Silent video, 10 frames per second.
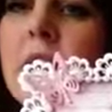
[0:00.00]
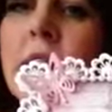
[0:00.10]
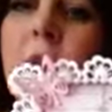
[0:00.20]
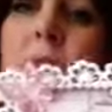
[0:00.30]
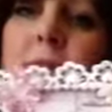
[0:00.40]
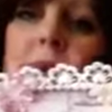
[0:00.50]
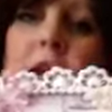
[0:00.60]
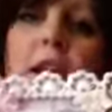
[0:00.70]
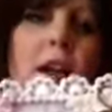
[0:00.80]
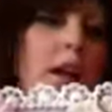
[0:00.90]
Them's
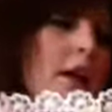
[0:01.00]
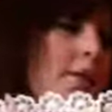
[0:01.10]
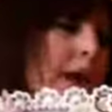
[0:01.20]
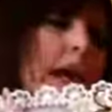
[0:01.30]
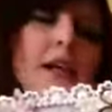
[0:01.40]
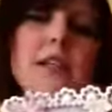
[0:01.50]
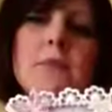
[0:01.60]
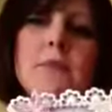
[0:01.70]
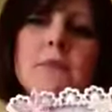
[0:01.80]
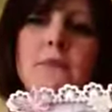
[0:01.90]
my
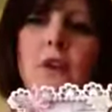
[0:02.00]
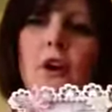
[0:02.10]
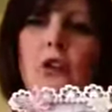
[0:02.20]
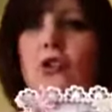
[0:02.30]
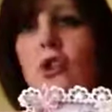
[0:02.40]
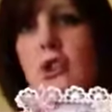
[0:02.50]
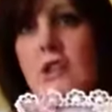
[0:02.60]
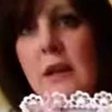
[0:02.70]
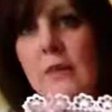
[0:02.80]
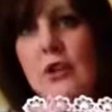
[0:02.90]
items for Sonya
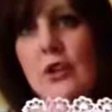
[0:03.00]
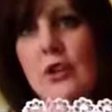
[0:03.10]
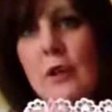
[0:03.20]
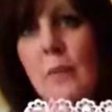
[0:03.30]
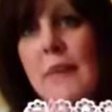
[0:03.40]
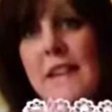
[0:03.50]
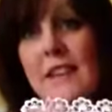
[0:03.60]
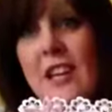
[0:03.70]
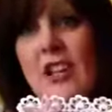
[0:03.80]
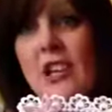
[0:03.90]
Steptoe's
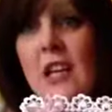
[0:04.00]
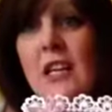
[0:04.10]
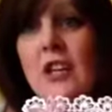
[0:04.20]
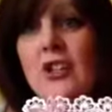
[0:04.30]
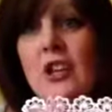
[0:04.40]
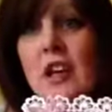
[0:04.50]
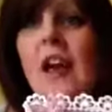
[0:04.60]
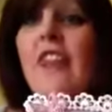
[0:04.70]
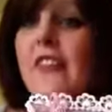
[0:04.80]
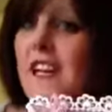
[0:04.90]
birthday challenge.
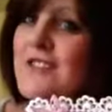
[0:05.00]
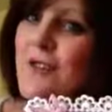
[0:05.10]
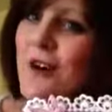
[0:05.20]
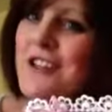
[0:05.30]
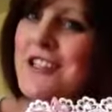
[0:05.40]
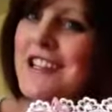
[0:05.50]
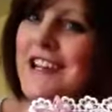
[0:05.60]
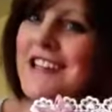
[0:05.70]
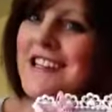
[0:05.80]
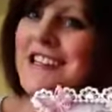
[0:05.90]
Thanks for watching,
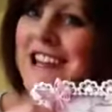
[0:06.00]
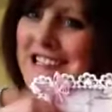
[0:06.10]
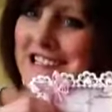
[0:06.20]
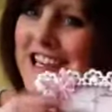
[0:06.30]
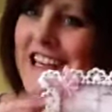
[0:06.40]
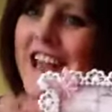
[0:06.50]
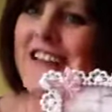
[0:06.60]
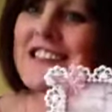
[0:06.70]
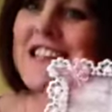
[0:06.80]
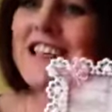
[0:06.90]
ladies. Take care.
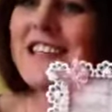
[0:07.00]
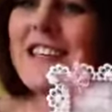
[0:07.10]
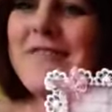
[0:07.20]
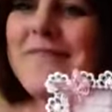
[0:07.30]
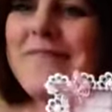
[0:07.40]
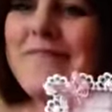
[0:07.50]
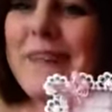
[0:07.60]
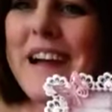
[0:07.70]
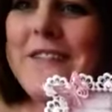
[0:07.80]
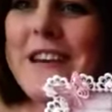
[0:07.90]
See you soon.
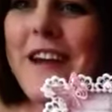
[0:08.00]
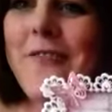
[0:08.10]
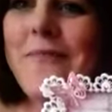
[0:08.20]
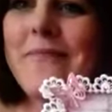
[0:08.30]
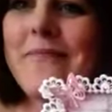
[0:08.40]
Bye for now.